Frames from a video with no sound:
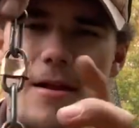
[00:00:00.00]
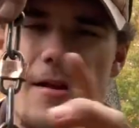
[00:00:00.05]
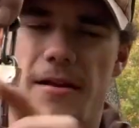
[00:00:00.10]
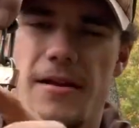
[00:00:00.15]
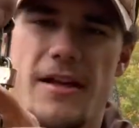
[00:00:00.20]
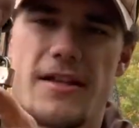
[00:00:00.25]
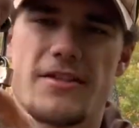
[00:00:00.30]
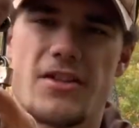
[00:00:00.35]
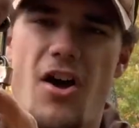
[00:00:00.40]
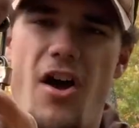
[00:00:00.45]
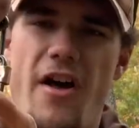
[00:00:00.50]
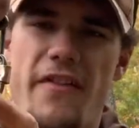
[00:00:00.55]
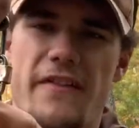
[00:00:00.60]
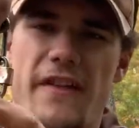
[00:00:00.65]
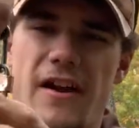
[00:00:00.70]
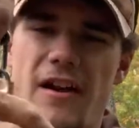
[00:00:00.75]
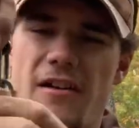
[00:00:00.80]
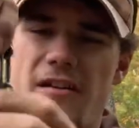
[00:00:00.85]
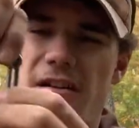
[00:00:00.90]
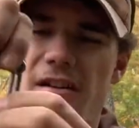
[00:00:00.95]
It's on
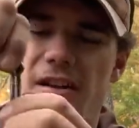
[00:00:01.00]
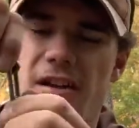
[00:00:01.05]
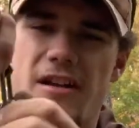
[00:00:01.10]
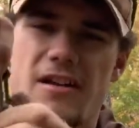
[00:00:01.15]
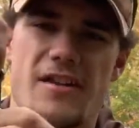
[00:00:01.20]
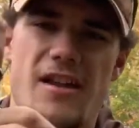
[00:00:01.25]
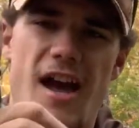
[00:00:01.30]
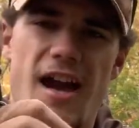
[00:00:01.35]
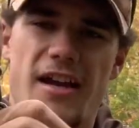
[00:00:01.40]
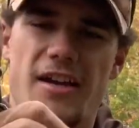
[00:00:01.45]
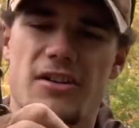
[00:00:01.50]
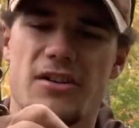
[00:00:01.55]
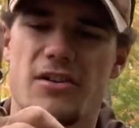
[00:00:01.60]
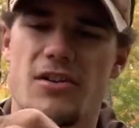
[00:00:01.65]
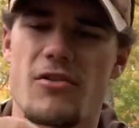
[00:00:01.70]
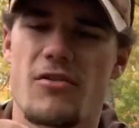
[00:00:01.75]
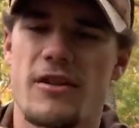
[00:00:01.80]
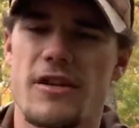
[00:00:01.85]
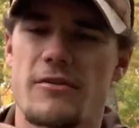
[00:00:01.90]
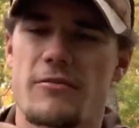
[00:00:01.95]
there, not going to
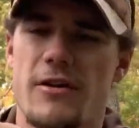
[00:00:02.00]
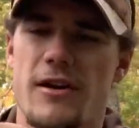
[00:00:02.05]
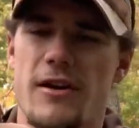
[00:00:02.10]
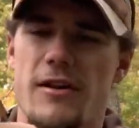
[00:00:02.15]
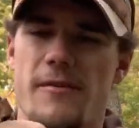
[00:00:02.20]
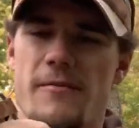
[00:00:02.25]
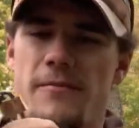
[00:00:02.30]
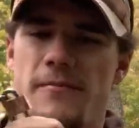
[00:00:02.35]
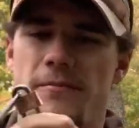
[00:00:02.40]
go anywhere.